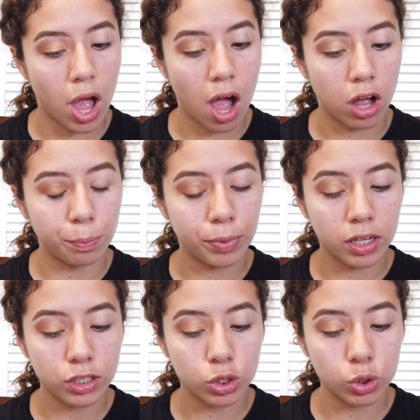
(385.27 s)
I'll
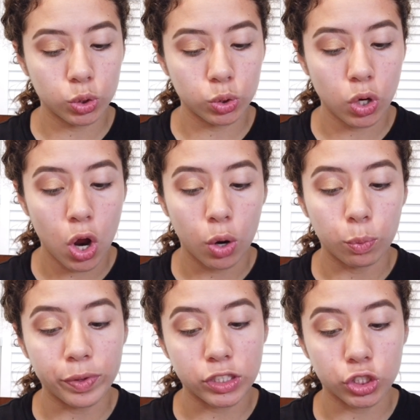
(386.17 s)
probably do
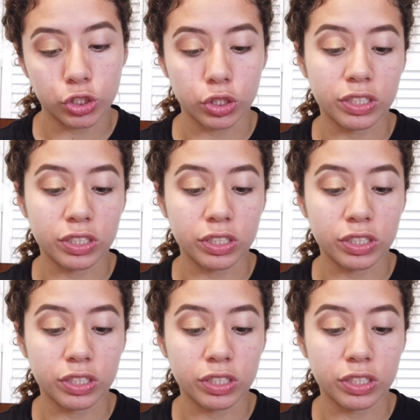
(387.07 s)
Rich Girl,